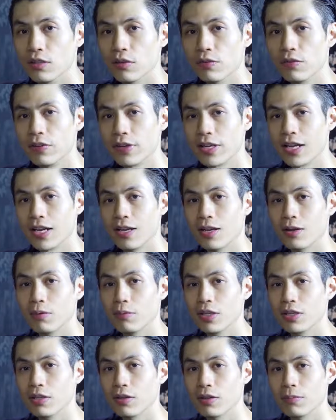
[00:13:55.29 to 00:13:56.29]
And don't forget,
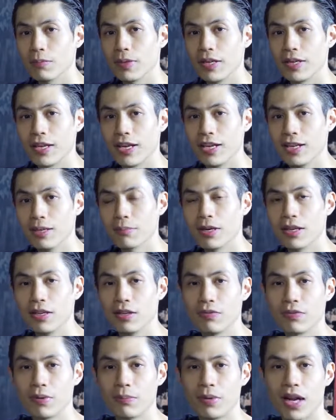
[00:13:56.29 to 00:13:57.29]
we don't make any
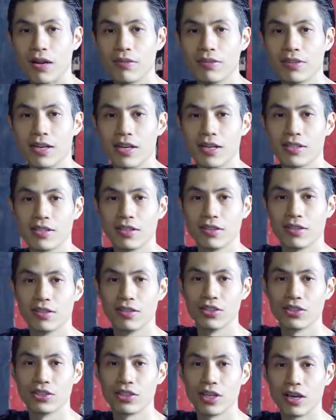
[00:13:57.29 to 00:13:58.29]
money from advertising
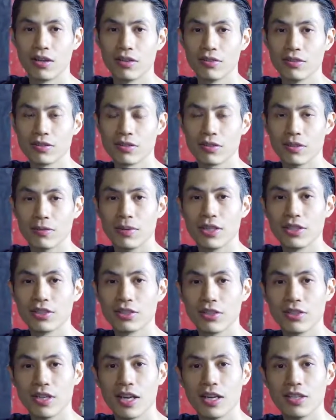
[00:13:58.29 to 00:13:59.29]
on this channel, so make
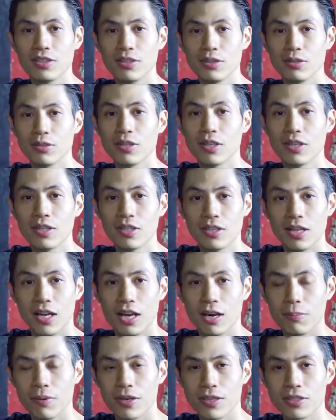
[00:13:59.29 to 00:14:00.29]
sure that you
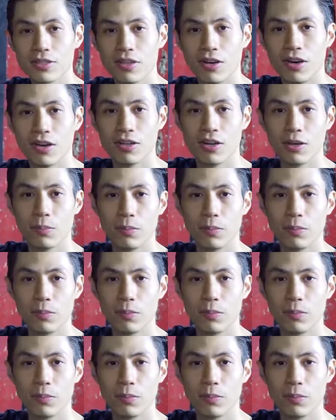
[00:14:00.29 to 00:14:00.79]
help us on